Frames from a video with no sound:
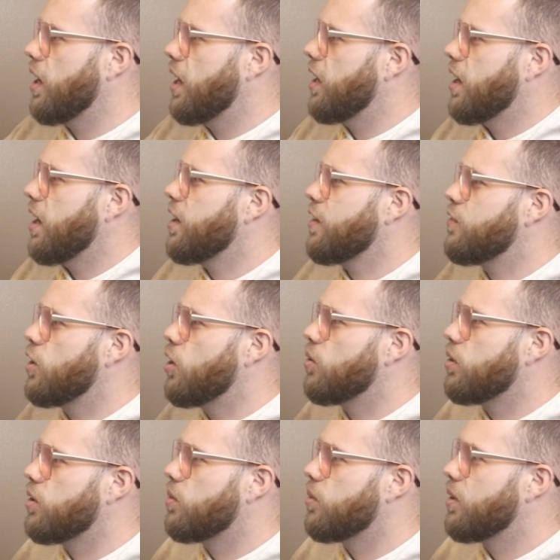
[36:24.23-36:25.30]
I don't even know
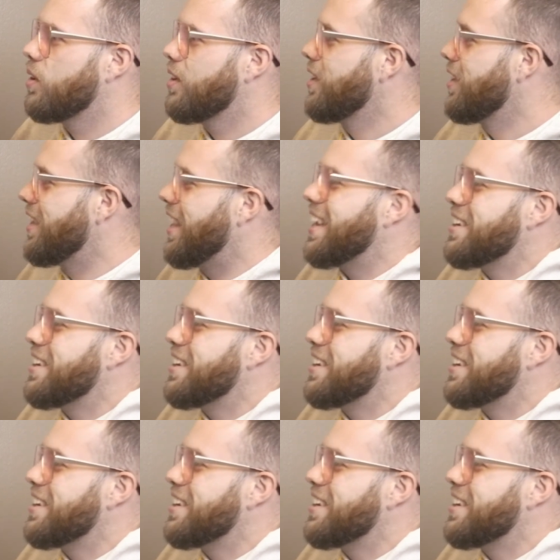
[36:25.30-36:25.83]
you." Like,